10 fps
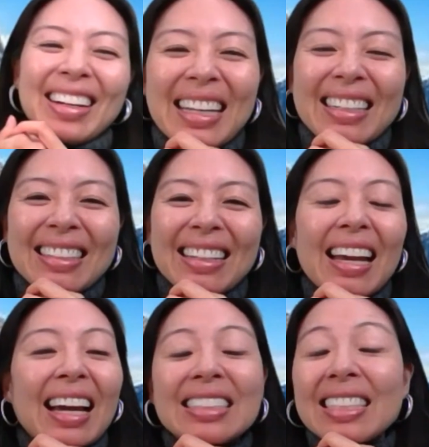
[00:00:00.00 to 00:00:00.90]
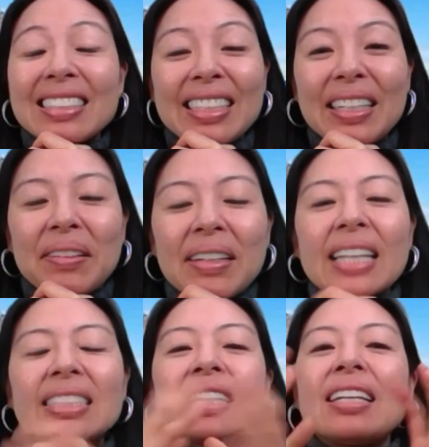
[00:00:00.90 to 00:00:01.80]
And I did too.
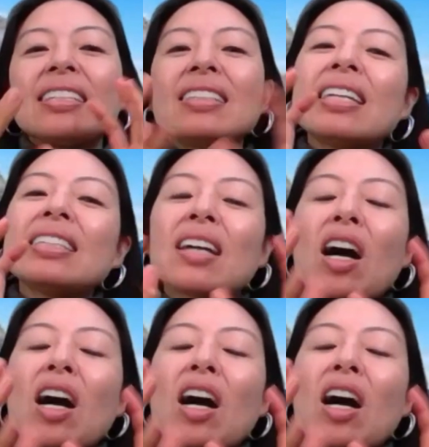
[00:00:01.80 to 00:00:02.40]
It's a